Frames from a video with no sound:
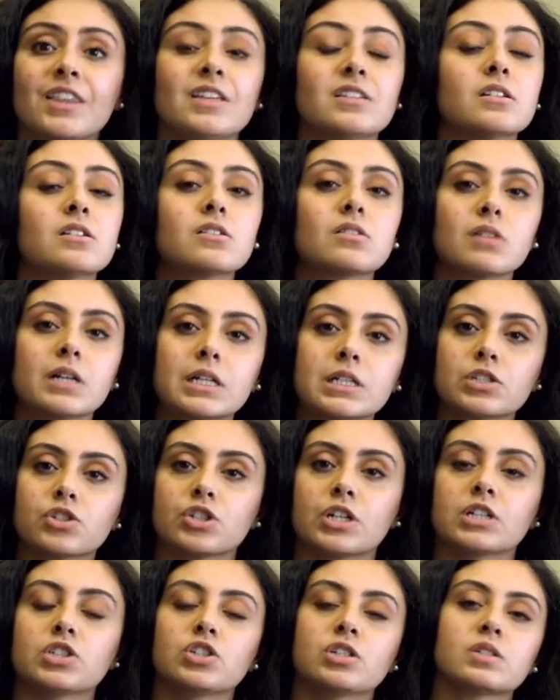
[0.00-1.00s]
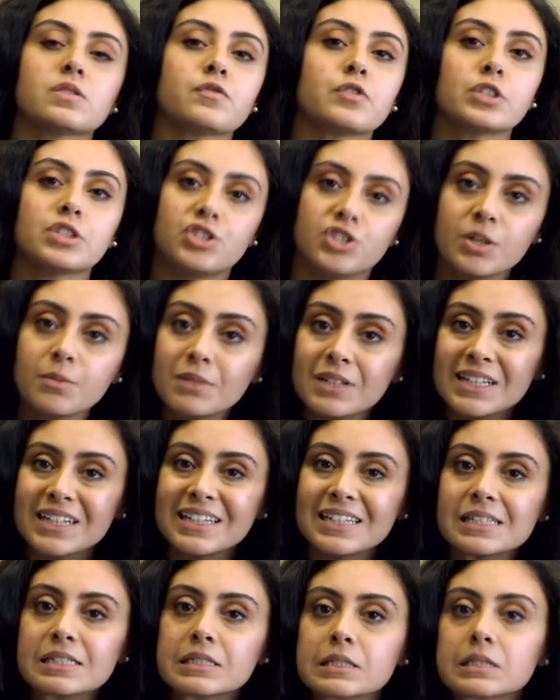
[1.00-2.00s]
These are great stretches for
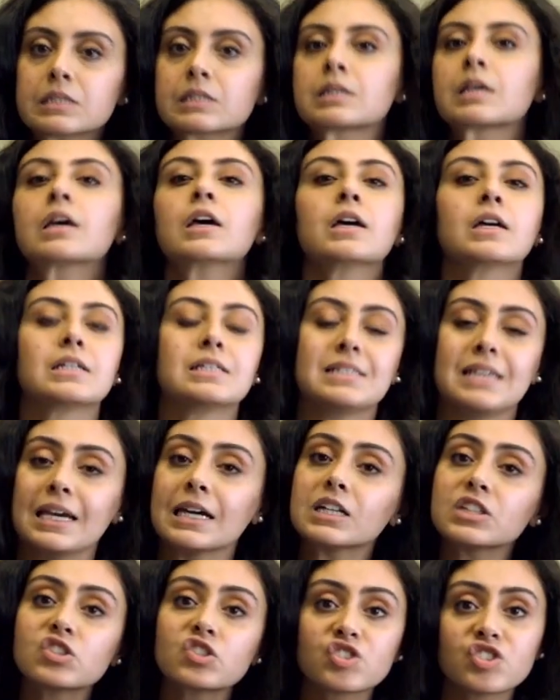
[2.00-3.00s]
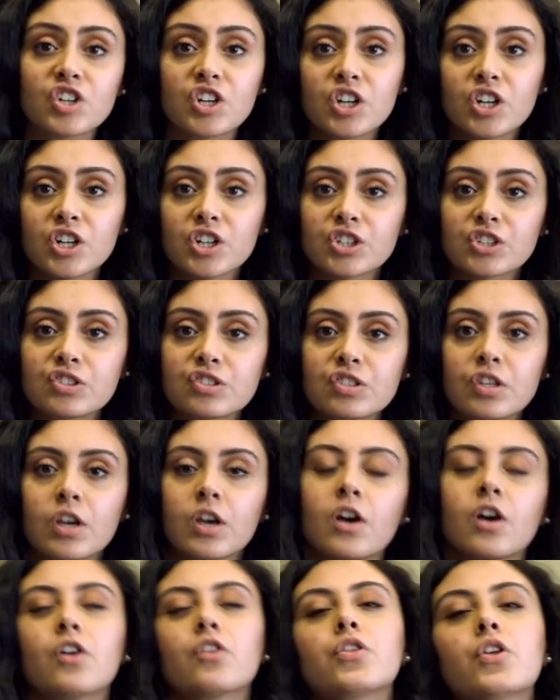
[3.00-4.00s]
gymnasts, dancers,
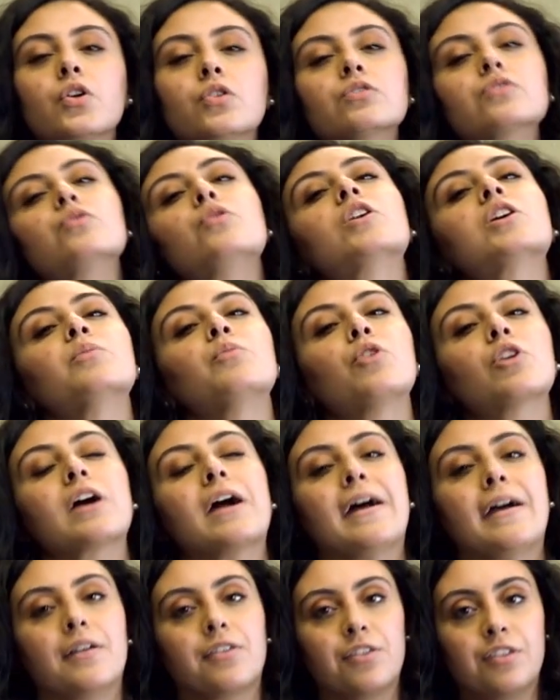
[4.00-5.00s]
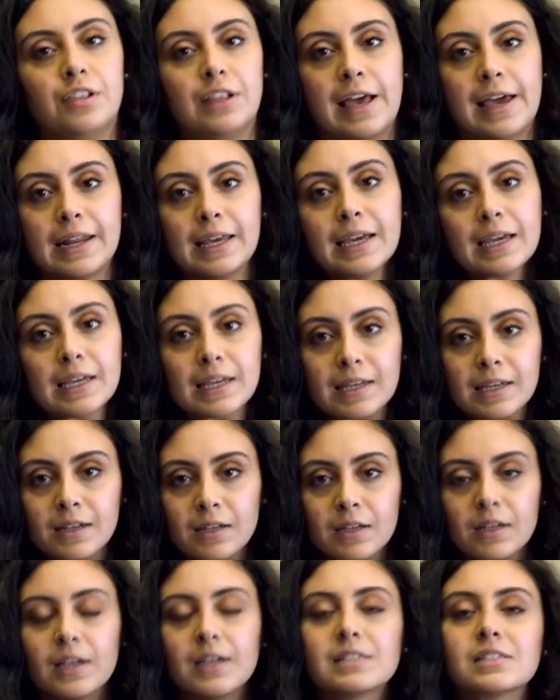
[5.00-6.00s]
those who are more athletic.
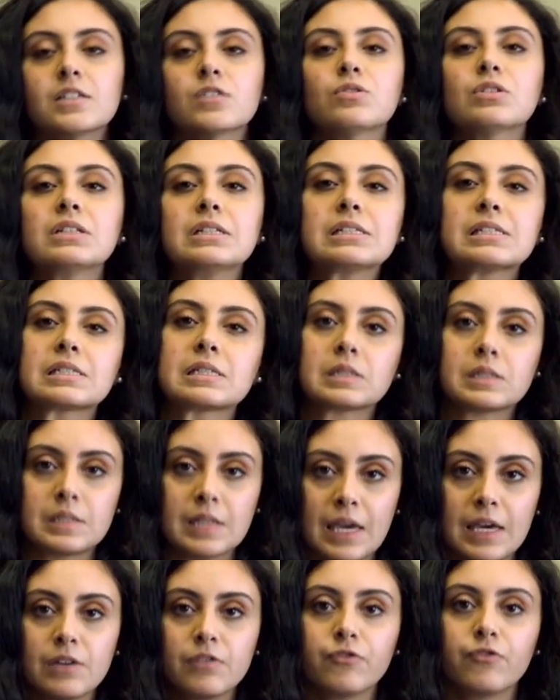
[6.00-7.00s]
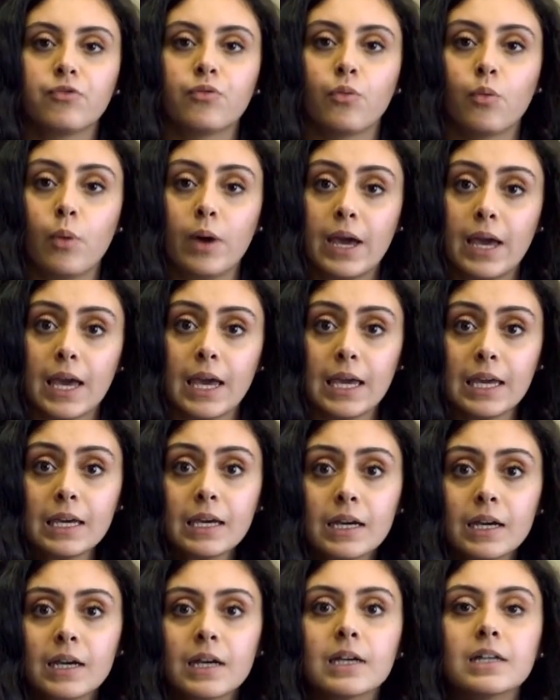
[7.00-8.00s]
It's a really safe way
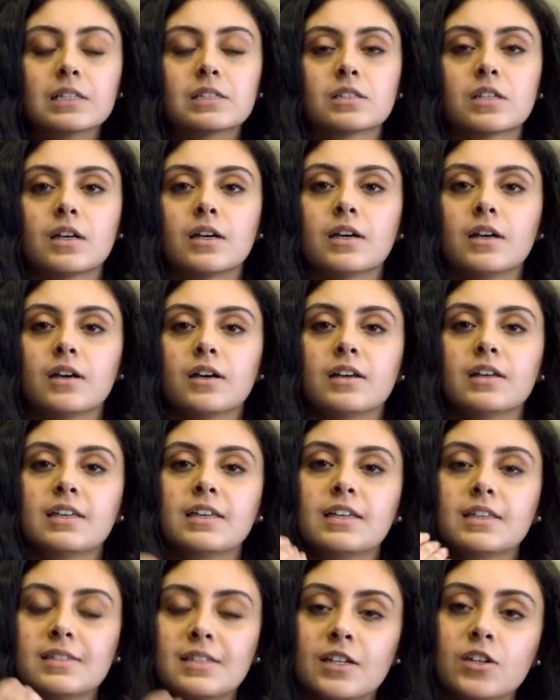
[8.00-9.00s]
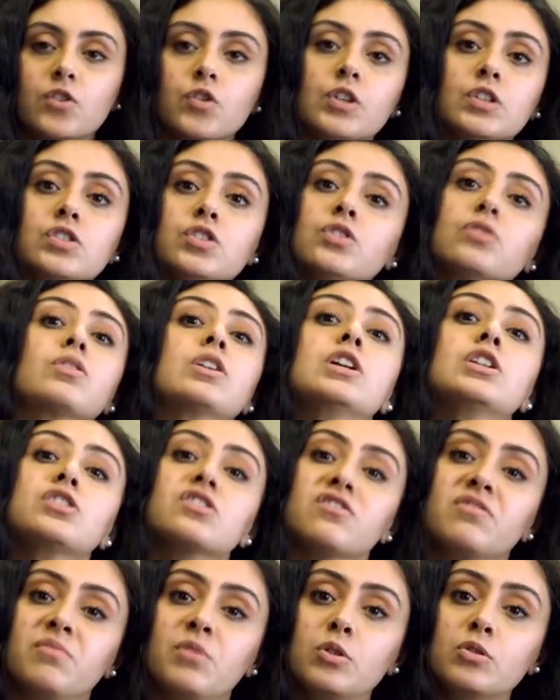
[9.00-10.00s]
to, to increase your range
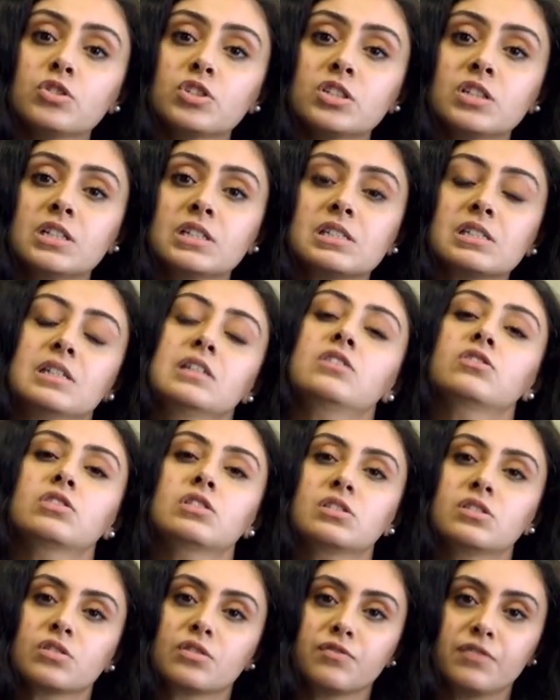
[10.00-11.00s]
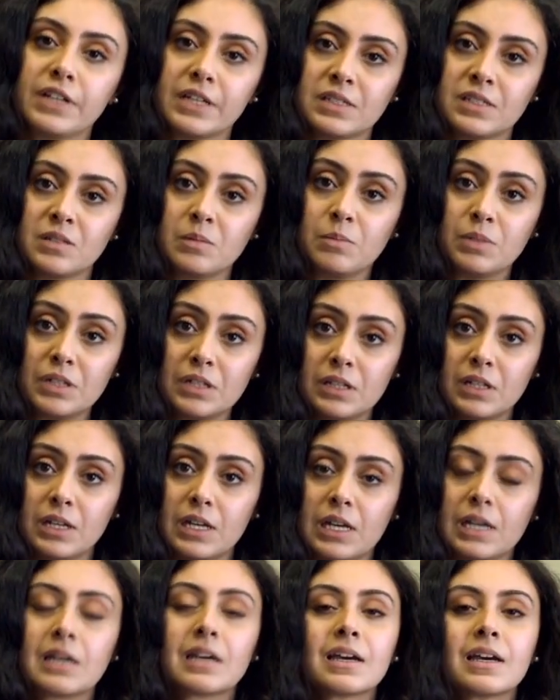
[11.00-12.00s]
of motion and to increase your
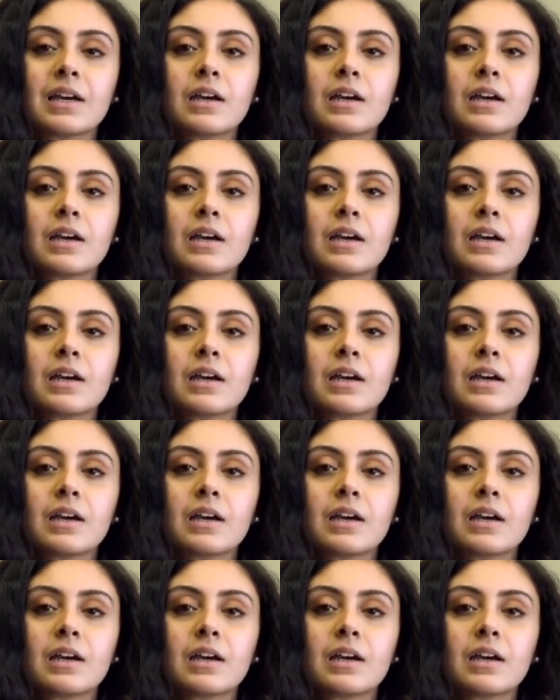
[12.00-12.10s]
flexibility.